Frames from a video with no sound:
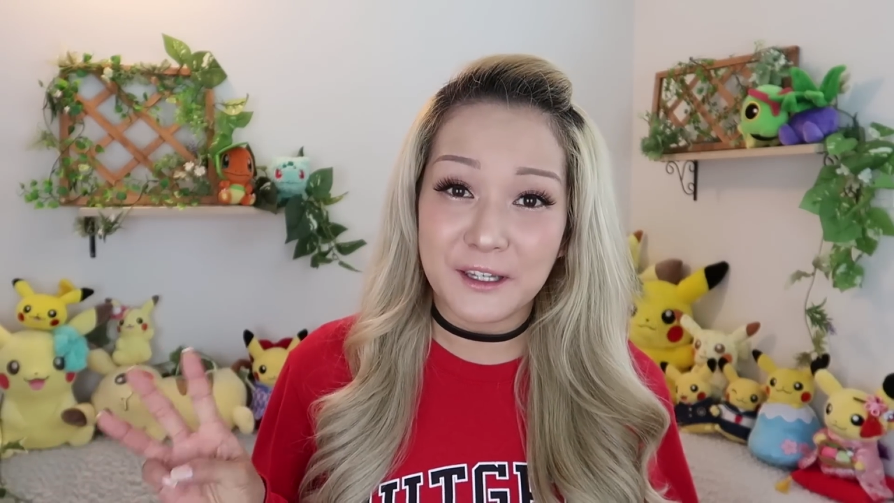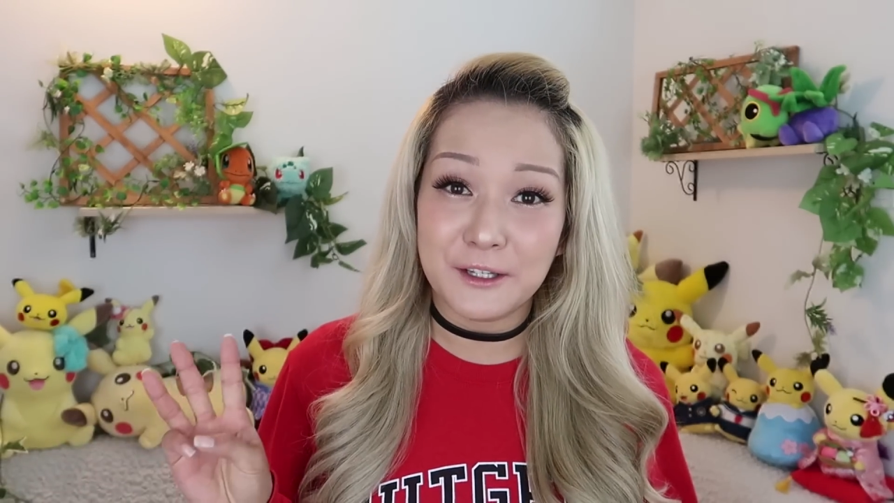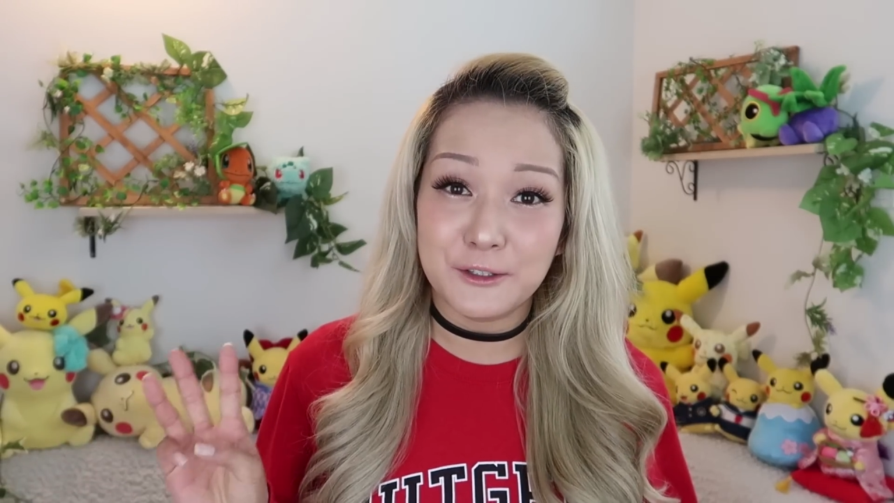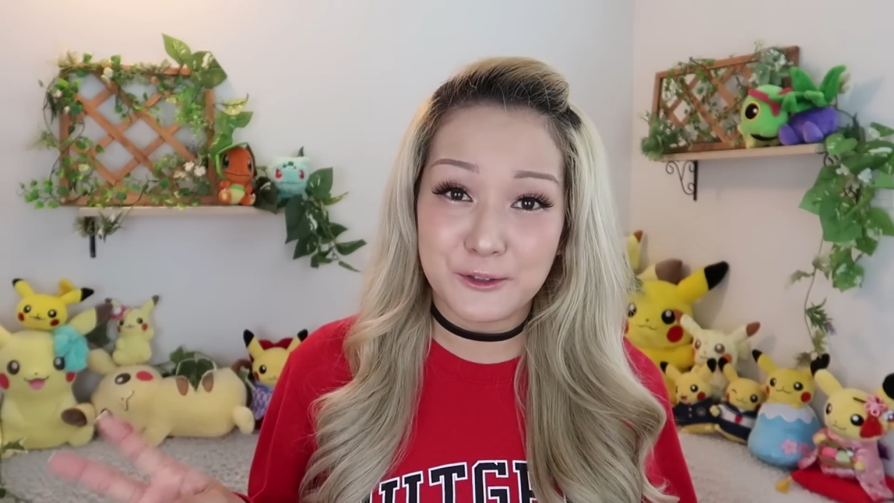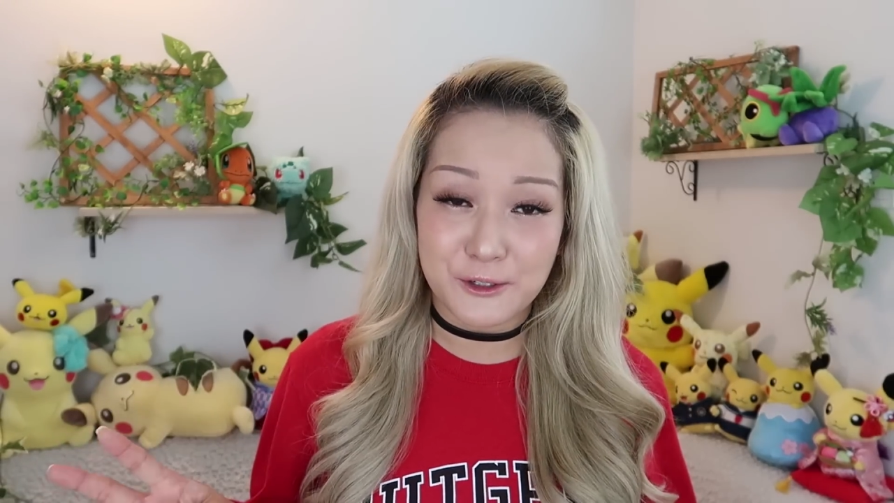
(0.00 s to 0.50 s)

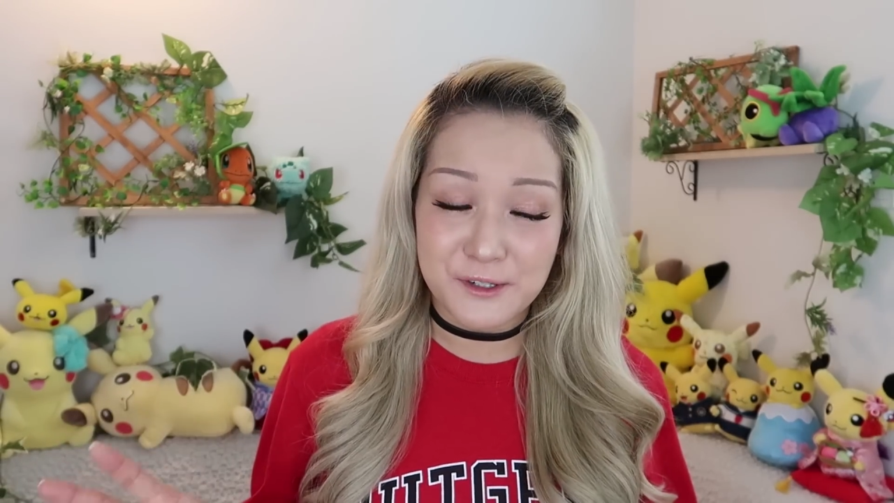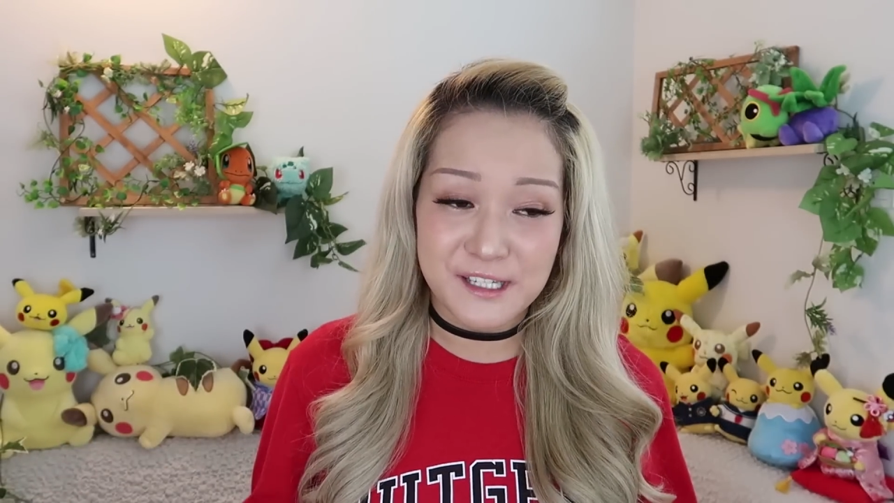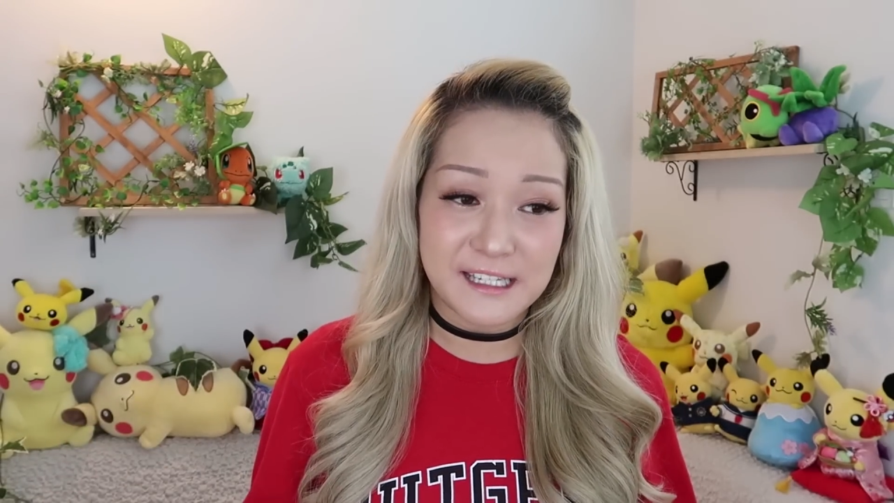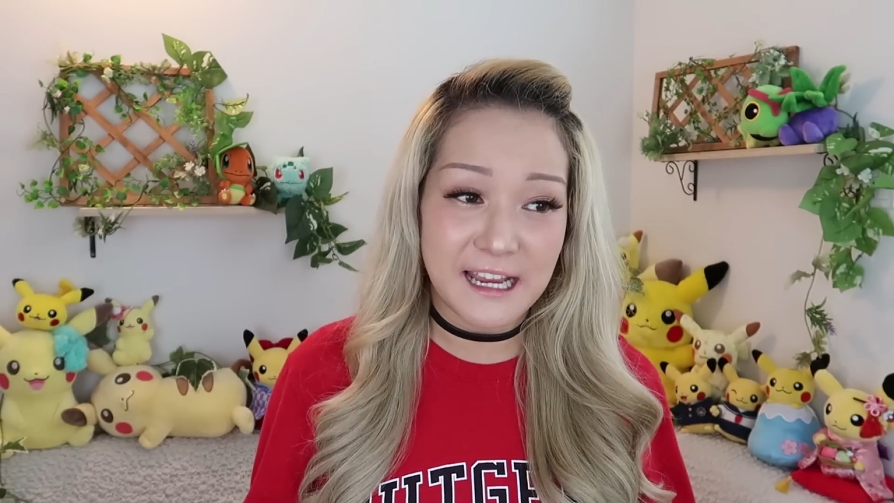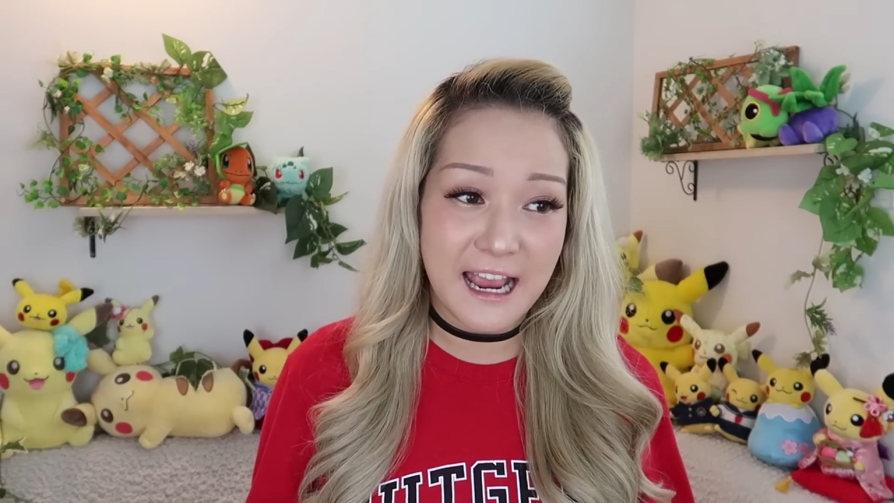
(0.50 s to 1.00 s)
in New
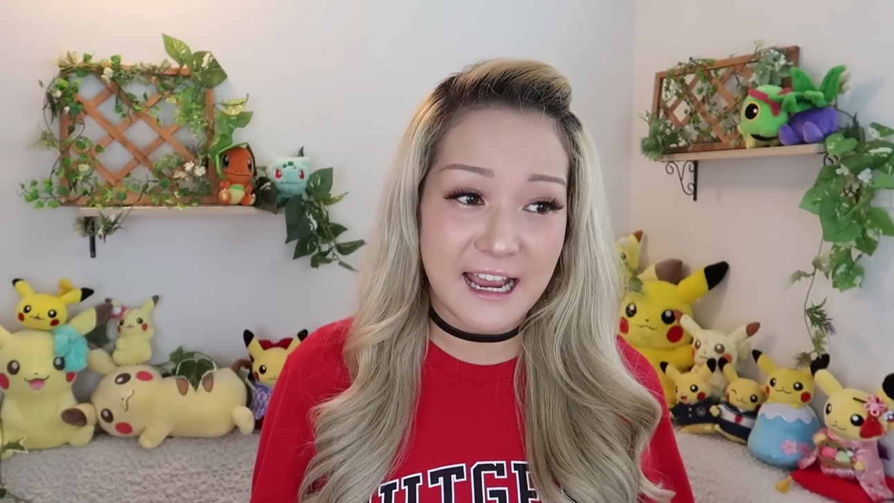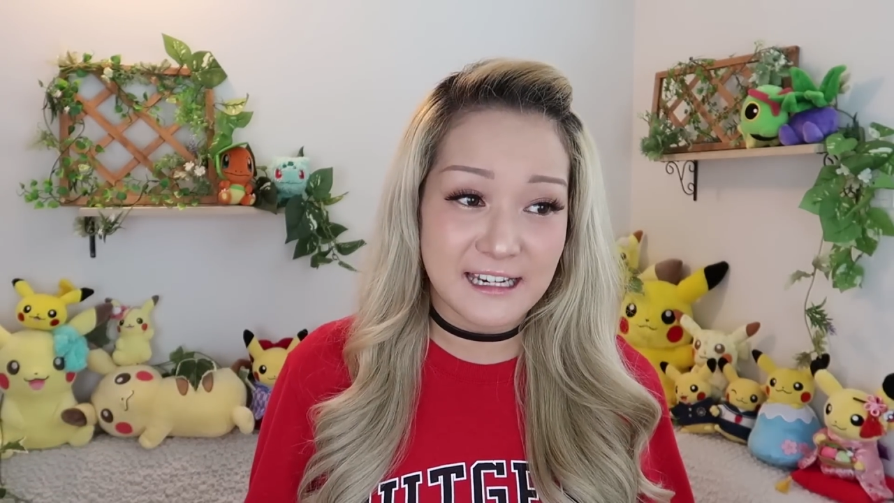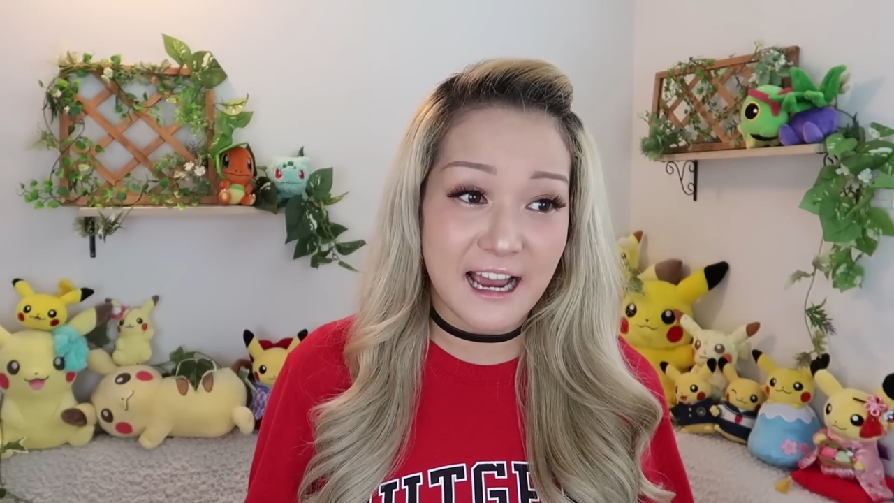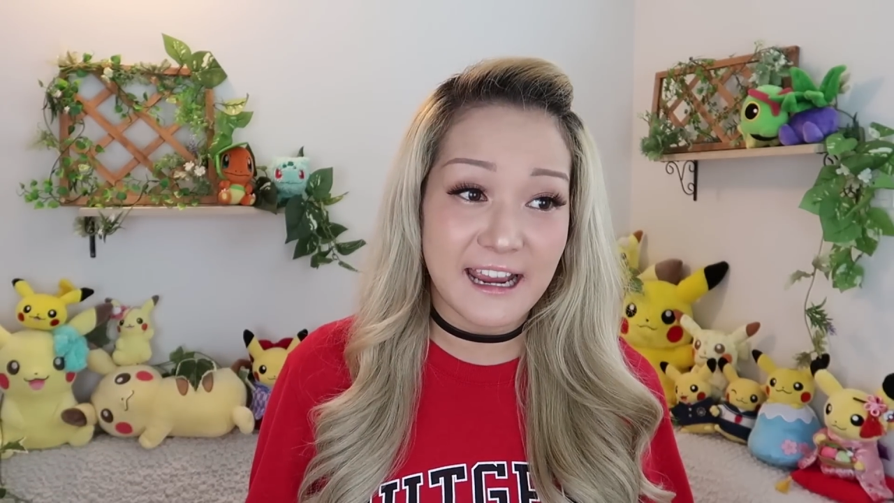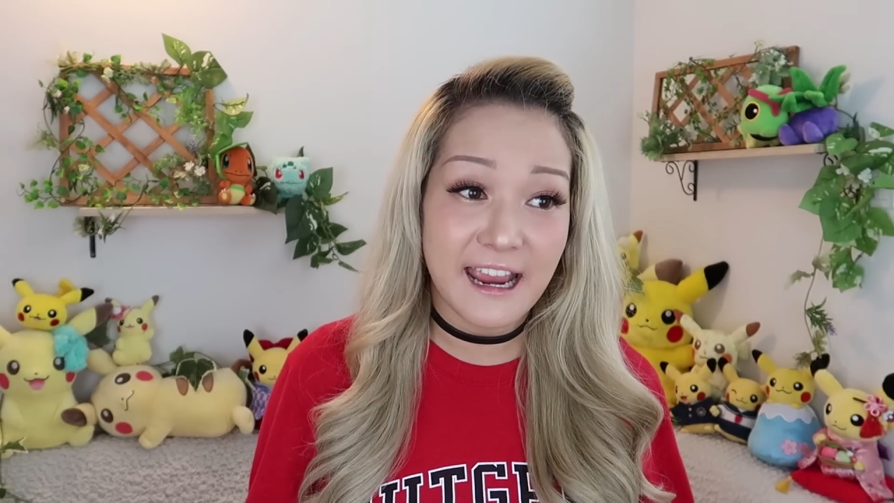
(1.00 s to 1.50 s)
Jersey and
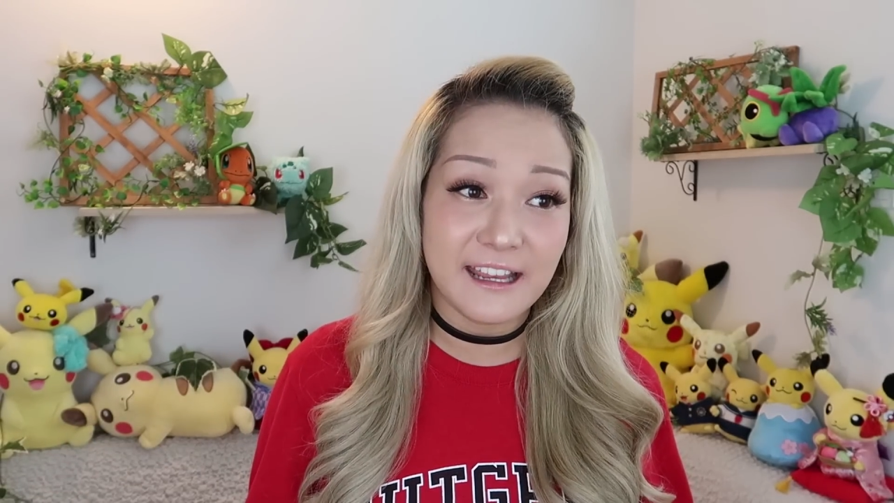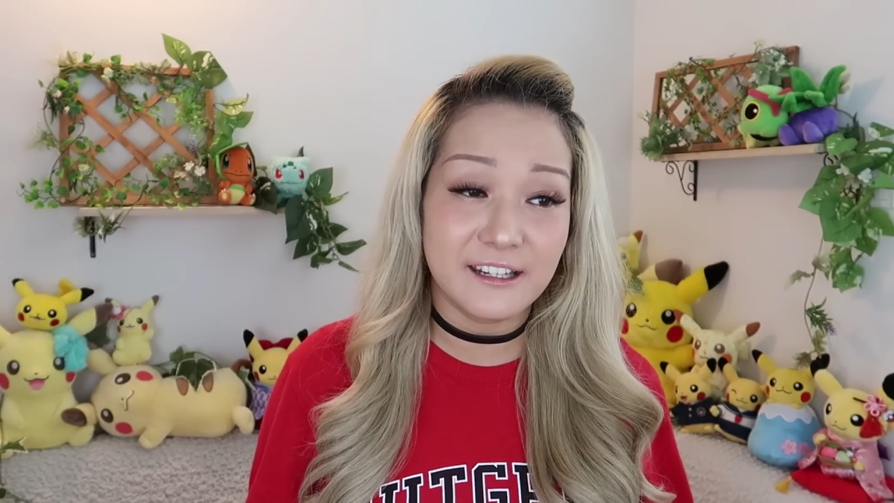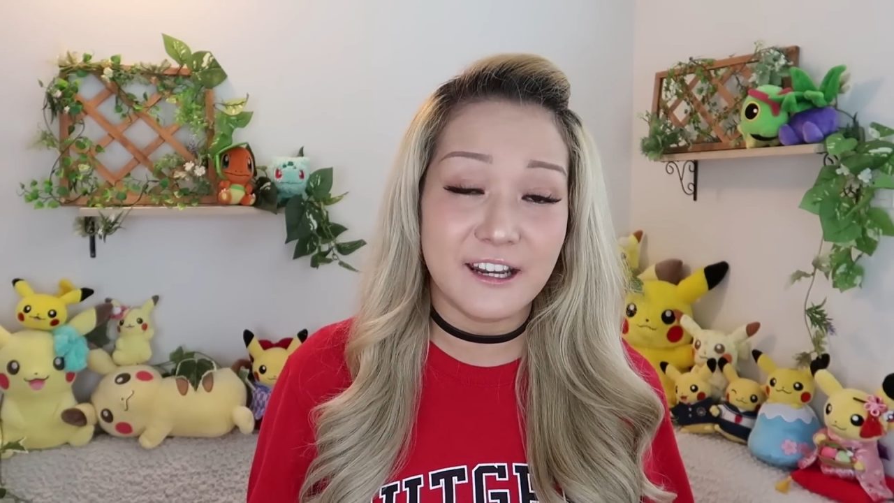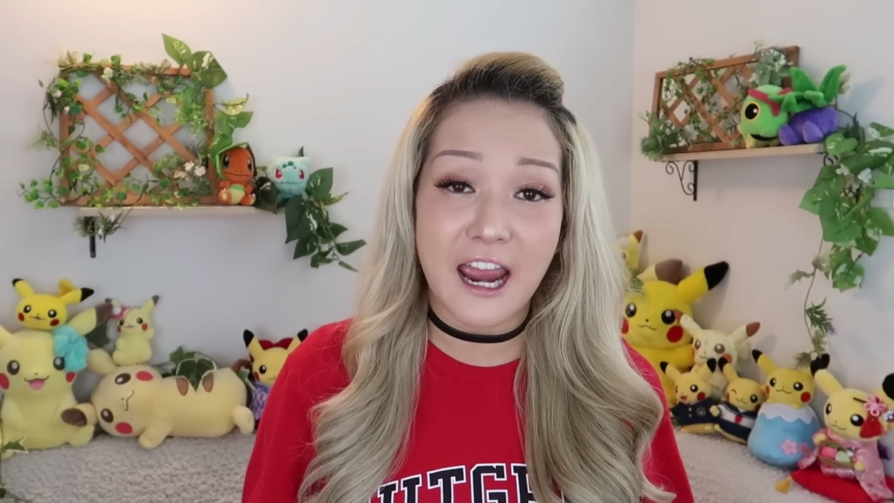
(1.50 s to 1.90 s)
I hated